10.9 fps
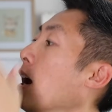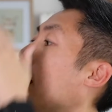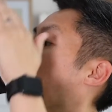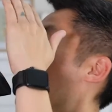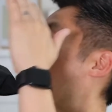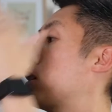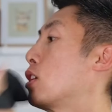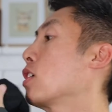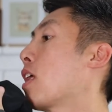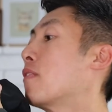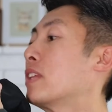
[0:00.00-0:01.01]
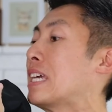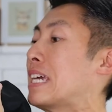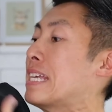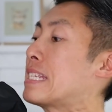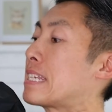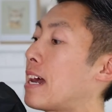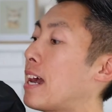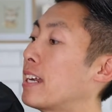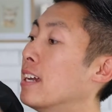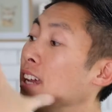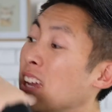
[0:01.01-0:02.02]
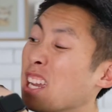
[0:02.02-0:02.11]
I can secure everything inside.